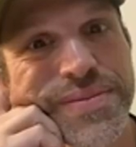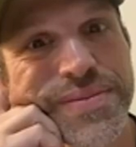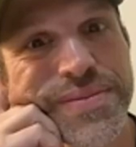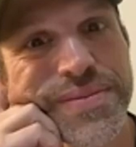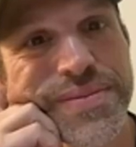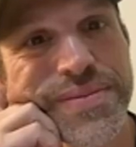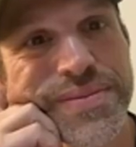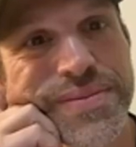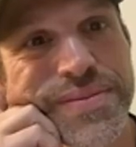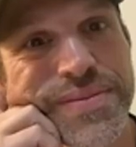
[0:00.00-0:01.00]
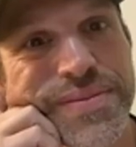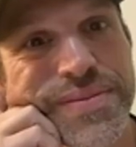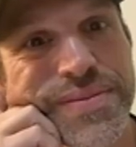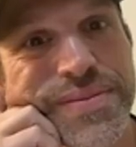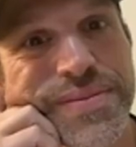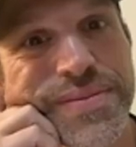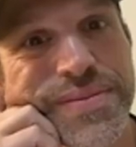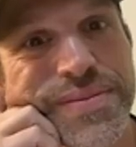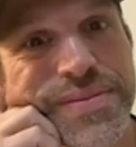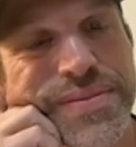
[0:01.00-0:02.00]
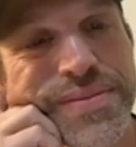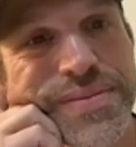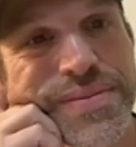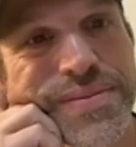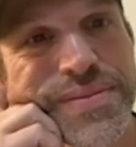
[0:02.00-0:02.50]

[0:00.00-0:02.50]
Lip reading: The person shown says nothing.